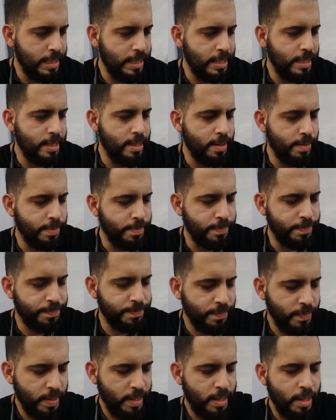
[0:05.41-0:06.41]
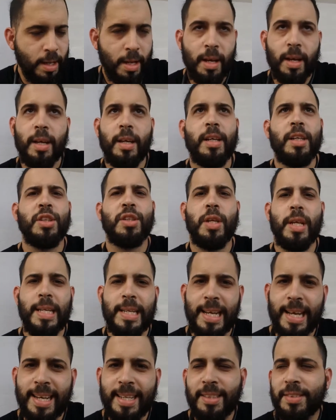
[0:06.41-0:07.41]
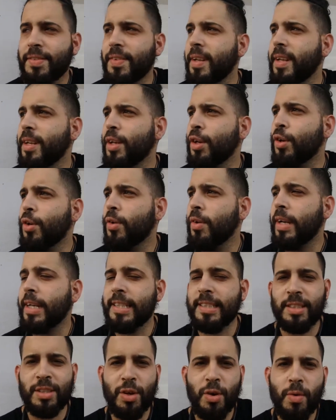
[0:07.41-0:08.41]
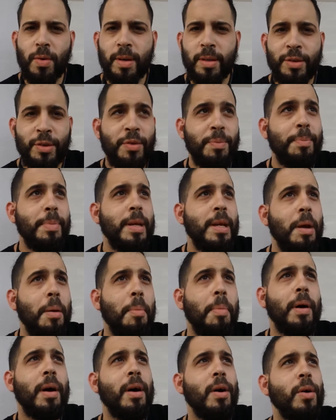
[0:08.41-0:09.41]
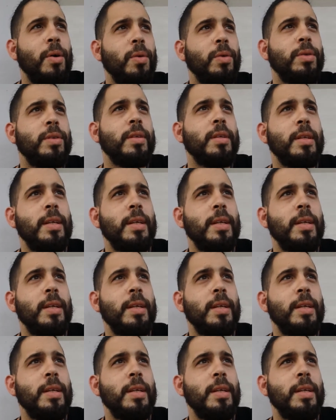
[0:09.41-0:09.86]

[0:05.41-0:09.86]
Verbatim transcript: um, today's video is going to be about